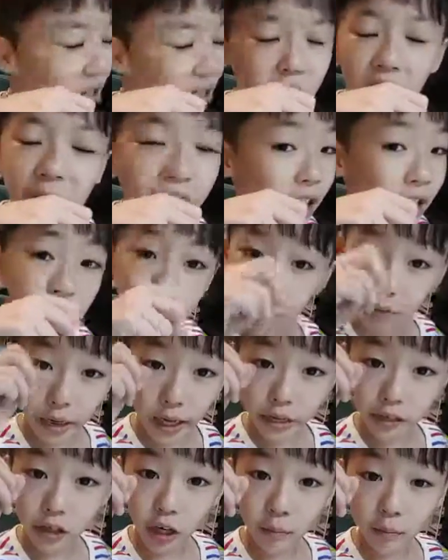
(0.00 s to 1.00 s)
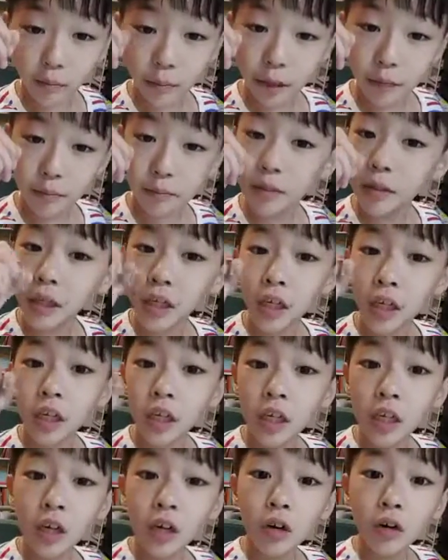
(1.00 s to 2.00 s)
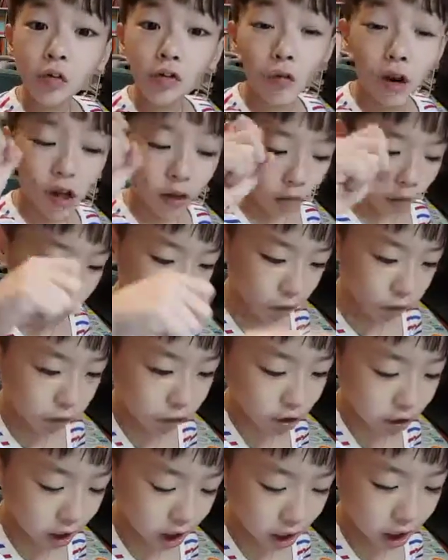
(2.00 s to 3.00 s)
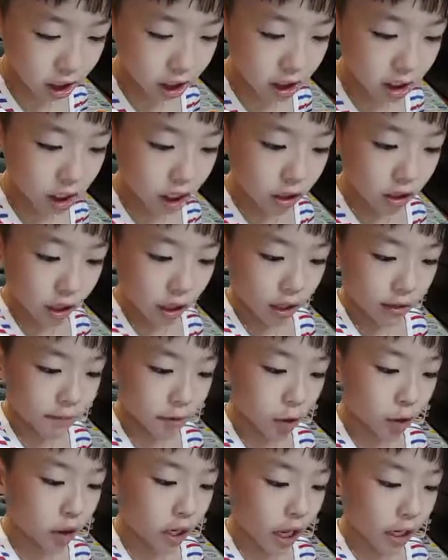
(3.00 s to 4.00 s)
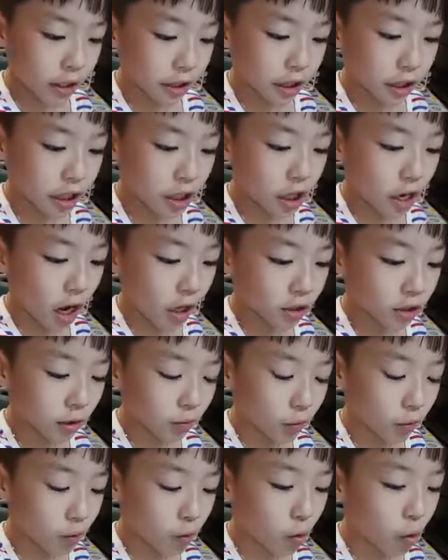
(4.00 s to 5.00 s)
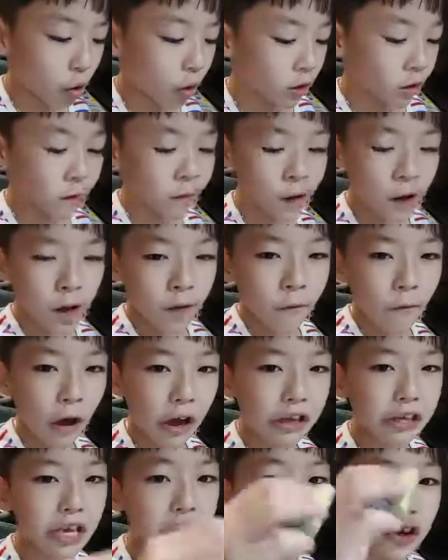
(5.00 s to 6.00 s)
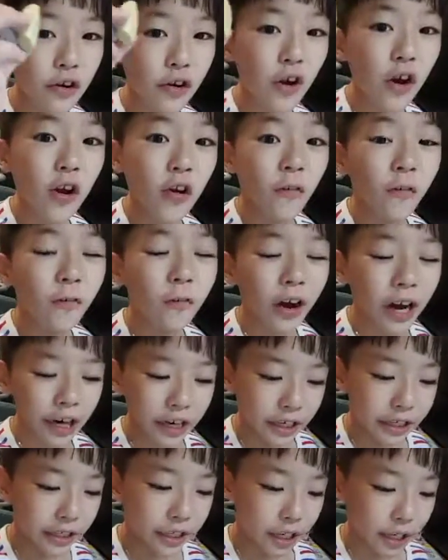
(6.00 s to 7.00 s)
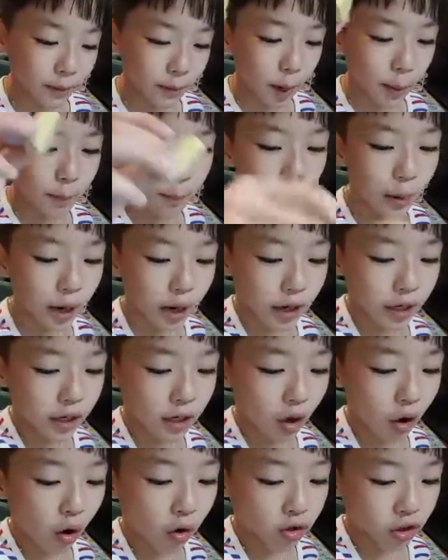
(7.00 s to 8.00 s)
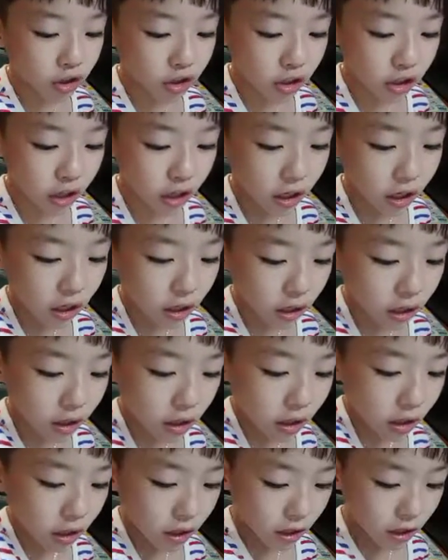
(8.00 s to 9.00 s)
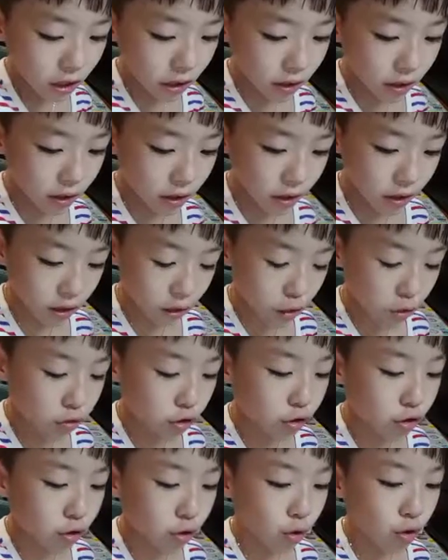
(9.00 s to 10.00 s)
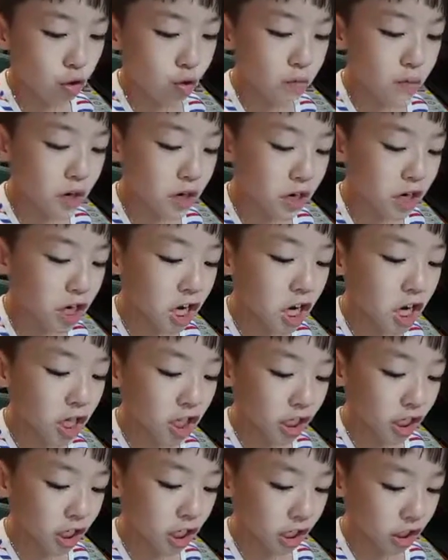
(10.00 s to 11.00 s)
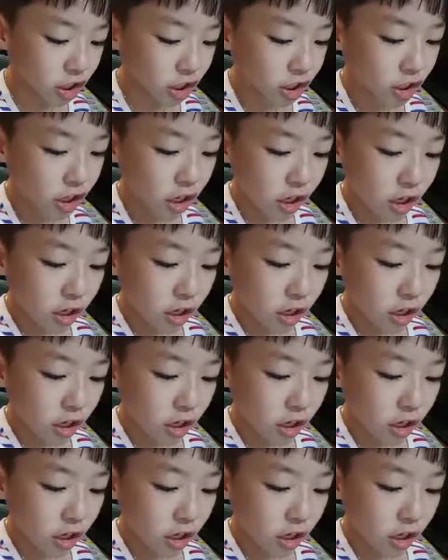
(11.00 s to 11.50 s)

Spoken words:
Then he wake up. Well, that leaves it, and here are some rewards for you finding my bird, Oscar. It was your bird? Yes.